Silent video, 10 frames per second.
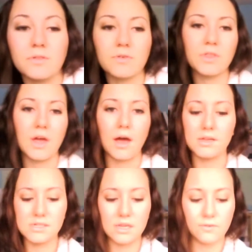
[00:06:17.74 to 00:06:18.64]
both for the
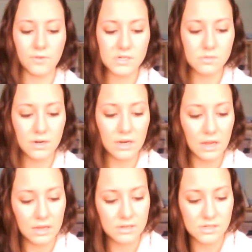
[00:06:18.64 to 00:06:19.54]
eyes, and the first one
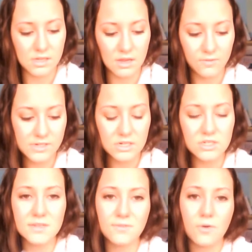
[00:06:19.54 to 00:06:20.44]
is the
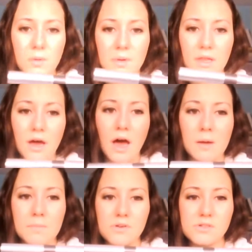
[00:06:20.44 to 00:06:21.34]
Physicians Formula
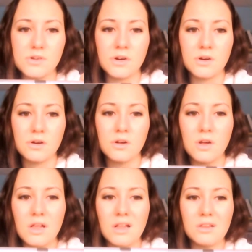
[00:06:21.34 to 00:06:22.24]
Eye Booster
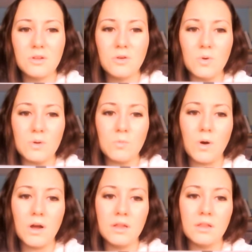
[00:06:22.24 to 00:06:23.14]

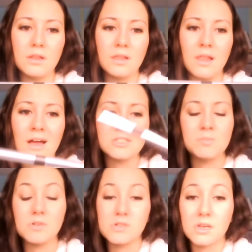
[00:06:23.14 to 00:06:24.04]
2-in-1 Lash
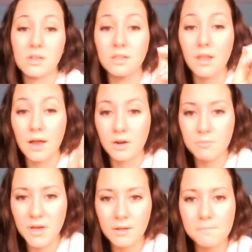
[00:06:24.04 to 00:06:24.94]
Boosting Liner
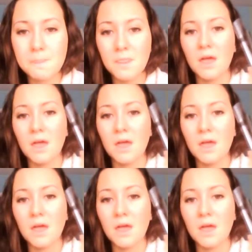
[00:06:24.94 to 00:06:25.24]
Pen.